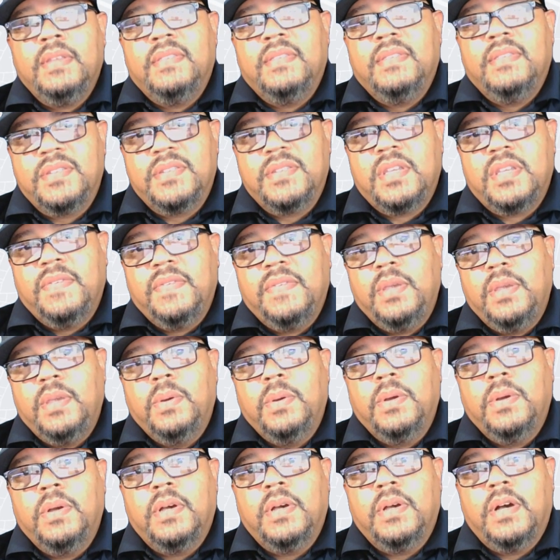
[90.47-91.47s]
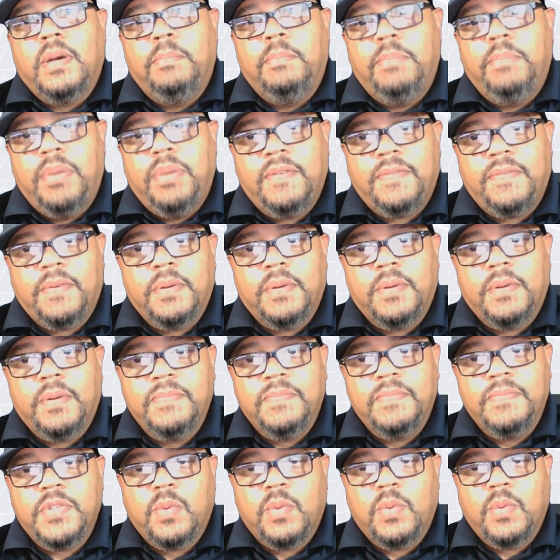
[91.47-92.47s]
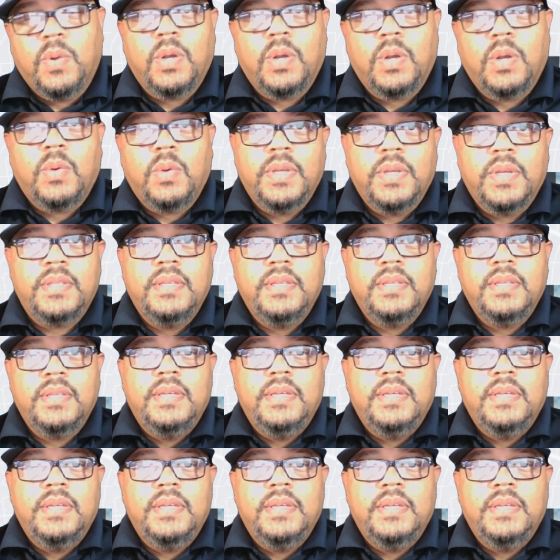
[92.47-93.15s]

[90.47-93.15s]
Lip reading: thus giving you a buffer to work with.